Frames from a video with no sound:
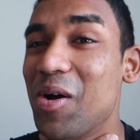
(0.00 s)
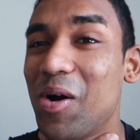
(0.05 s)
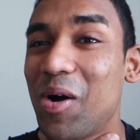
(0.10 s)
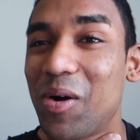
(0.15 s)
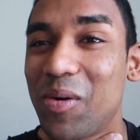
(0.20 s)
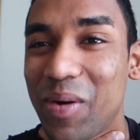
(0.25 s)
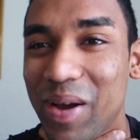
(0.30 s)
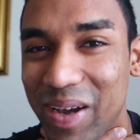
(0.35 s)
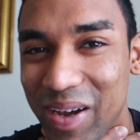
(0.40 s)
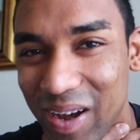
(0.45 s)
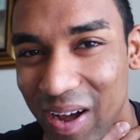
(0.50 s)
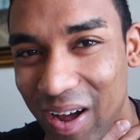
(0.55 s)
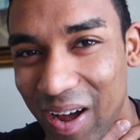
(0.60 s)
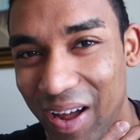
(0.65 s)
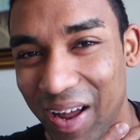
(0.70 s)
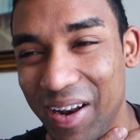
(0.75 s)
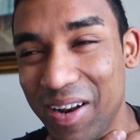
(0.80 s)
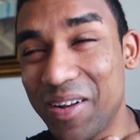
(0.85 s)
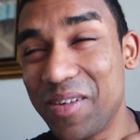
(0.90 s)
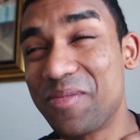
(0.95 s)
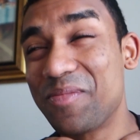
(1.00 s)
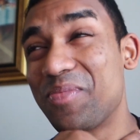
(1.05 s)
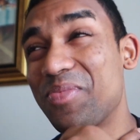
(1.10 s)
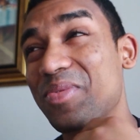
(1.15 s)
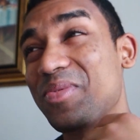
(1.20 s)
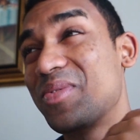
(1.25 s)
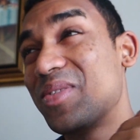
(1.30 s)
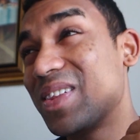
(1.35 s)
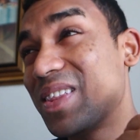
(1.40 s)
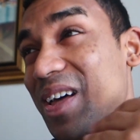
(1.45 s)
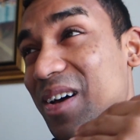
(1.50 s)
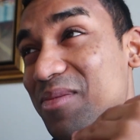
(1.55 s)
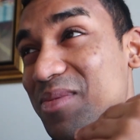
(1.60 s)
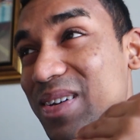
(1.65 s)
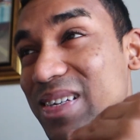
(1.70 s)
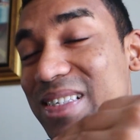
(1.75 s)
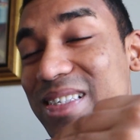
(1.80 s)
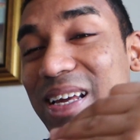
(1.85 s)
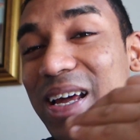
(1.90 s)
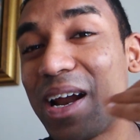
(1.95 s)
Oh my god. With that
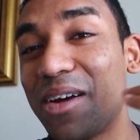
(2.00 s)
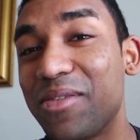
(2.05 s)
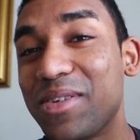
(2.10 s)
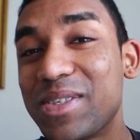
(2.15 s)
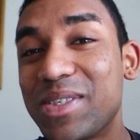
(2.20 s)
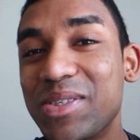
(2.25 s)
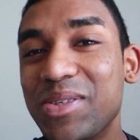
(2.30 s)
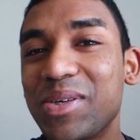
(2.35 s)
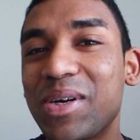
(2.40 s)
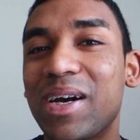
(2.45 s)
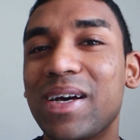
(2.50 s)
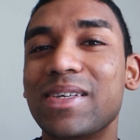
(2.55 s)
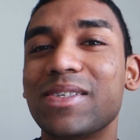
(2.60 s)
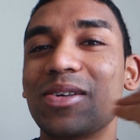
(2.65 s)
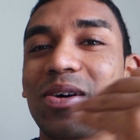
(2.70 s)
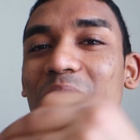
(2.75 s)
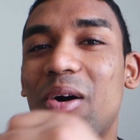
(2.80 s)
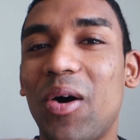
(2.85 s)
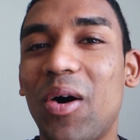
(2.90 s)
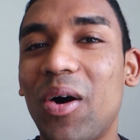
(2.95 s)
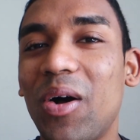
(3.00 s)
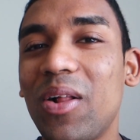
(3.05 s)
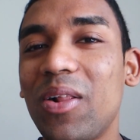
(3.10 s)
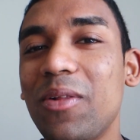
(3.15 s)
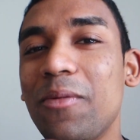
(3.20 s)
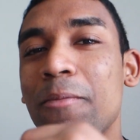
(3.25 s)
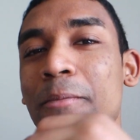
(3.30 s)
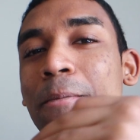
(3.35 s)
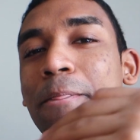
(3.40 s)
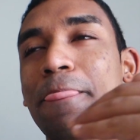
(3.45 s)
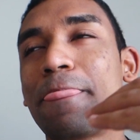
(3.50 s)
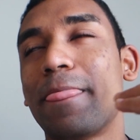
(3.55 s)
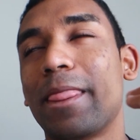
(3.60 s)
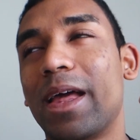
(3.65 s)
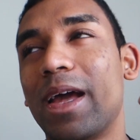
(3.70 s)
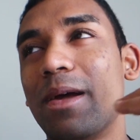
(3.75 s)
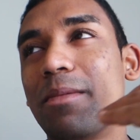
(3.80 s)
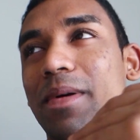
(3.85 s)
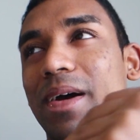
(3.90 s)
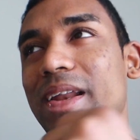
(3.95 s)
being said, I will see you guys all
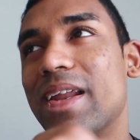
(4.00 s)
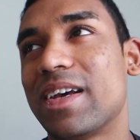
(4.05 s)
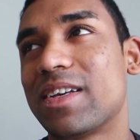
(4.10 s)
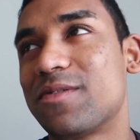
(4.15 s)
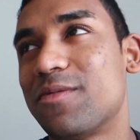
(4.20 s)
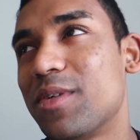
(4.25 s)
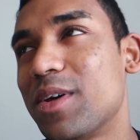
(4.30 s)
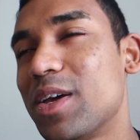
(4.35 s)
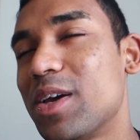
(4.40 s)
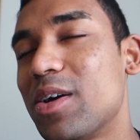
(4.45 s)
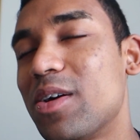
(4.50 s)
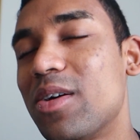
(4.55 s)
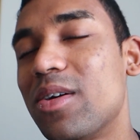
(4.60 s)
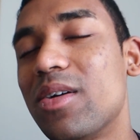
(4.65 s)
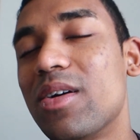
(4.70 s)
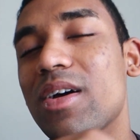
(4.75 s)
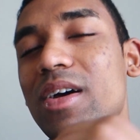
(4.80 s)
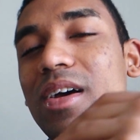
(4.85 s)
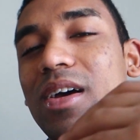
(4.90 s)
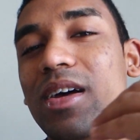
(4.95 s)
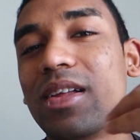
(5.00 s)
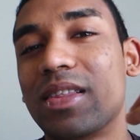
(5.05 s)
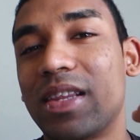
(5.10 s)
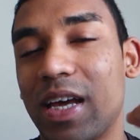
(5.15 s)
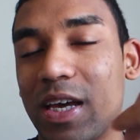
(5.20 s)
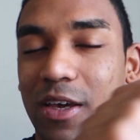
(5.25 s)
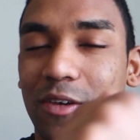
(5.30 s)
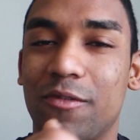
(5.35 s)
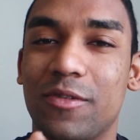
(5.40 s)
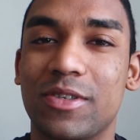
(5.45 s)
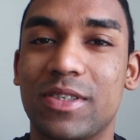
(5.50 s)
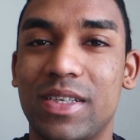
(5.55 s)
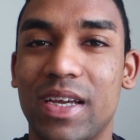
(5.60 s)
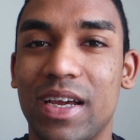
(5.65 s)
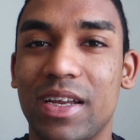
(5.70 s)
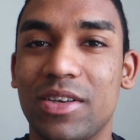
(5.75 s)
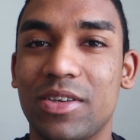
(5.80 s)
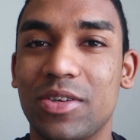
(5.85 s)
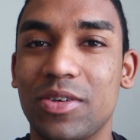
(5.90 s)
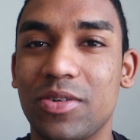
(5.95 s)
in my next video. Thank you for
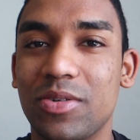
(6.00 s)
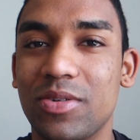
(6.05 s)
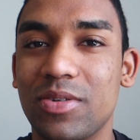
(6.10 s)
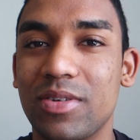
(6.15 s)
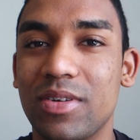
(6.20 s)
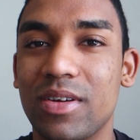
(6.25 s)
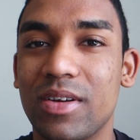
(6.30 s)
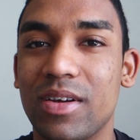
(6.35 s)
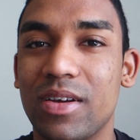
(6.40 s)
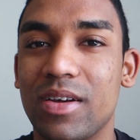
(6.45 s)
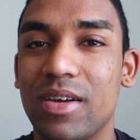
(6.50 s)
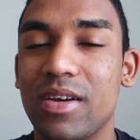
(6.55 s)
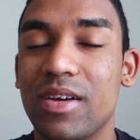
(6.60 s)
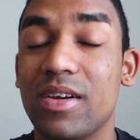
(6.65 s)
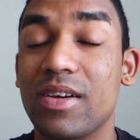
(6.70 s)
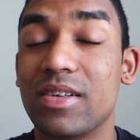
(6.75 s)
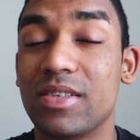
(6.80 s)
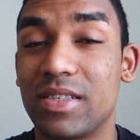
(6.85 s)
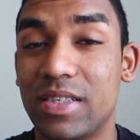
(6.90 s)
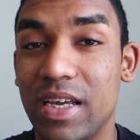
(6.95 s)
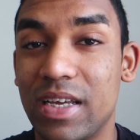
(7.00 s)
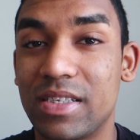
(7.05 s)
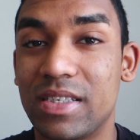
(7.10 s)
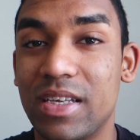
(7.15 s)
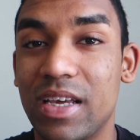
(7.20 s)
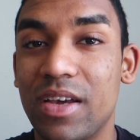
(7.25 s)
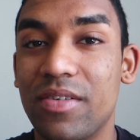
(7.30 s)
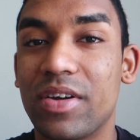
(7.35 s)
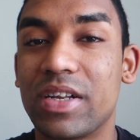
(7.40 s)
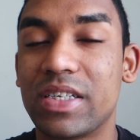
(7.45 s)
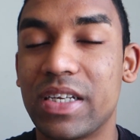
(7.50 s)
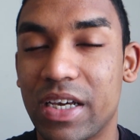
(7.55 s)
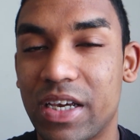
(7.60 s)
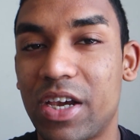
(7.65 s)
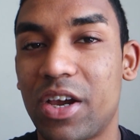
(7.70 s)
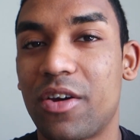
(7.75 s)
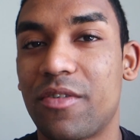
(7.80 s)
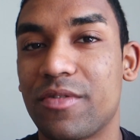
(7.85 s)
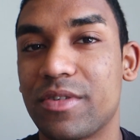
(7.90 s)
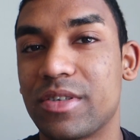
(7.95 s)
staying tuned. Stay safe and take
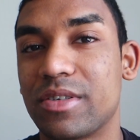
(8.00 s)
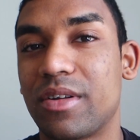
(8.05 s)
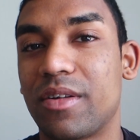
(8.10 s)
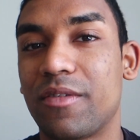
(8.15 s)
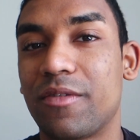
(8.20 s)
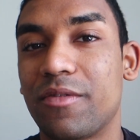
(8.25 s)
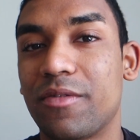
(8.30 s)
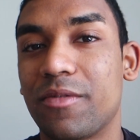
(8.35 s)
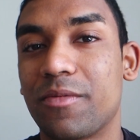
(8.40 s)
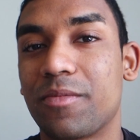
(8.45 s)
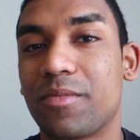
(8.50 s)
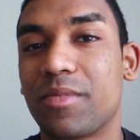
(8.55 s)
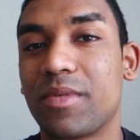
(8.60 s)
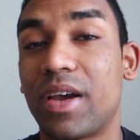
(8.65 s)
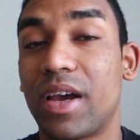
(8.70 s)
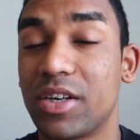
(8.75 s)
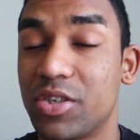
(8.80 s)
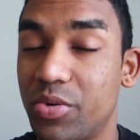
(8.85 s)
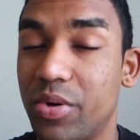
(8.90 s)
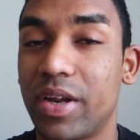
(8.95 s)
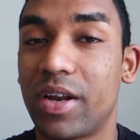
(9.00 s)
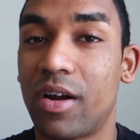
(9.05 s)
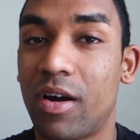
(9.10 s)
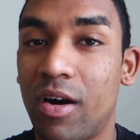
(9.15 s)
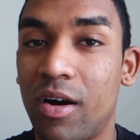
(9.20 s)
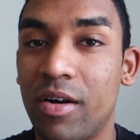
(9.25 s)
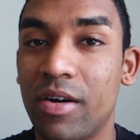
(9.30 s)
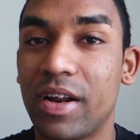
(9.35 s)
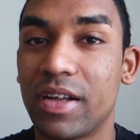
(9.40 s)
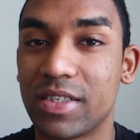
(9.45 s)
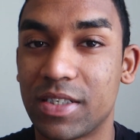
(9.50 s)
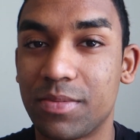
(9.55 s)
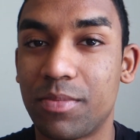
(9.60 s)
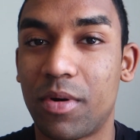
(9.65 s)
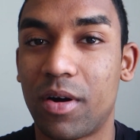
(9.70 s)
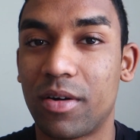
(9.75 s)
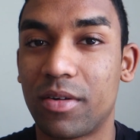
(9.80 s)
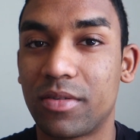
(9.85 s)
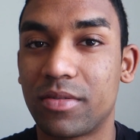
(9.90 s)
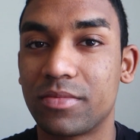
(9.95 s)
care of yourself. And train hard and
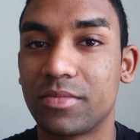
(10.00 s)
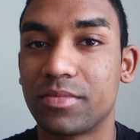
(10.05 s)
smart.